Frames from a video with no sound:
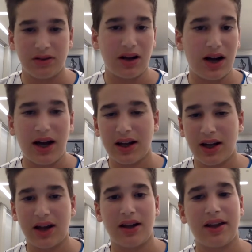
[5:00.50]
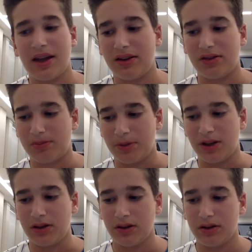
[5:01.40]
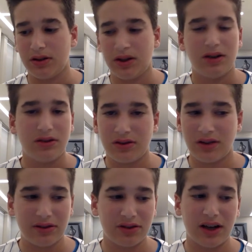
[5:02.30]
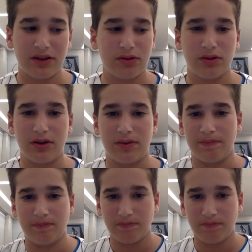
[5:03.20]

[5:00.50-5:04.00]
I can't speak. Let's get to the